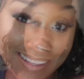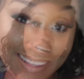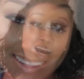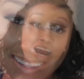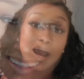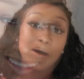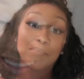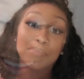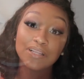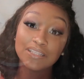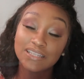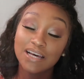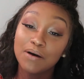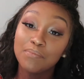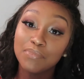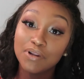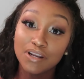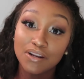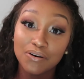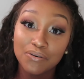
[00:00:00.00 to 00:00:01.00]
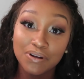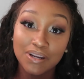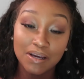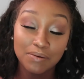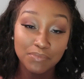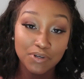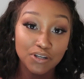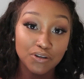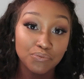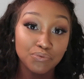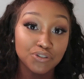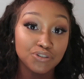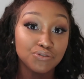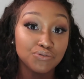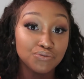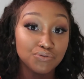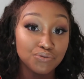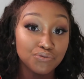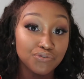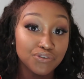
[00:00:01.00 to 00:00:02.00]
Comment down below and let me know what
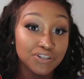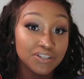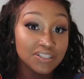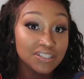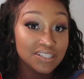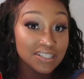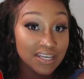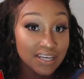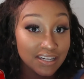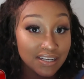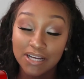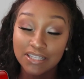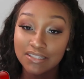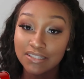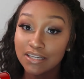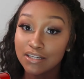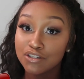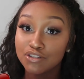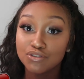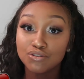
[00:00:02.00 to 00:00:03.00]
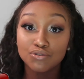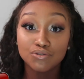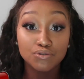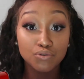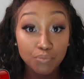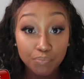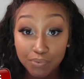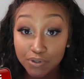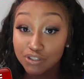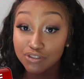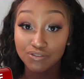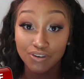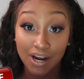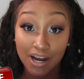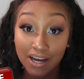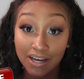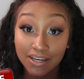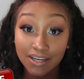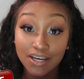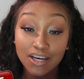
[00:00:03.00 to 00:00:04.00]
you do for your skin. My skin is super
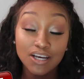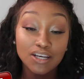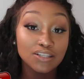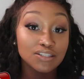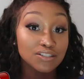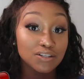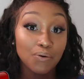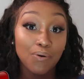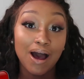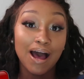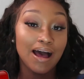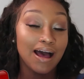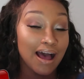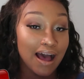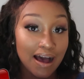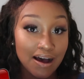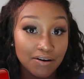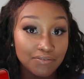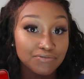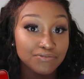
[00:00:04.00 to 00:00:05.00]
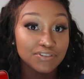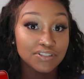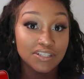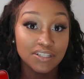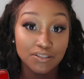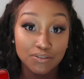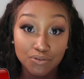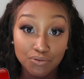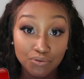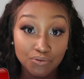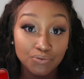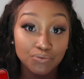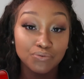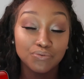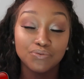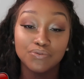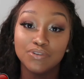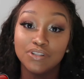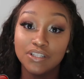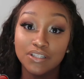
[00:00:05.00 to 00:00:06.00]
dry, so I have to
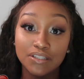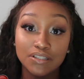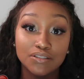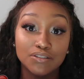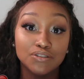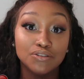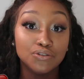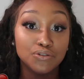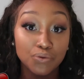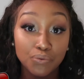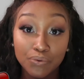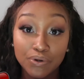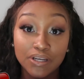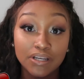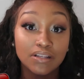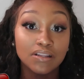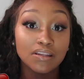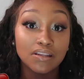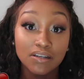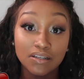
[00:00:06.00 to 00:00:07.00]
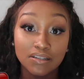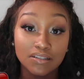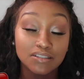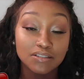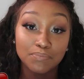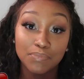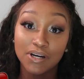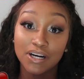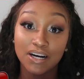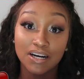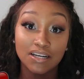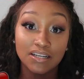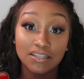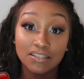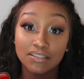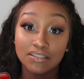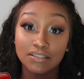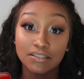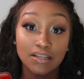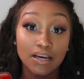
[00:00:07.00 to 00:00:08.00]
do these dewy looks
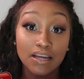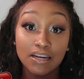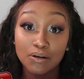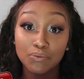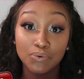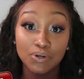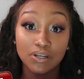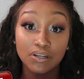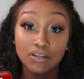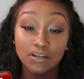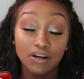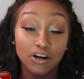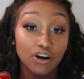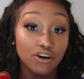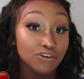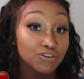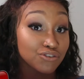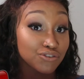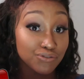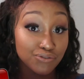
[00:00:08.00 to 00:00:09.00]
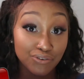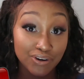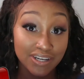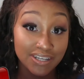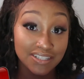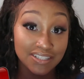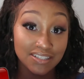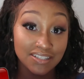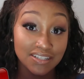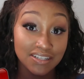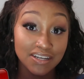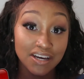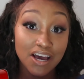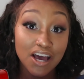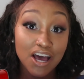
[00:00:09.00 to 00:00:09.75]
because then it will look crazy.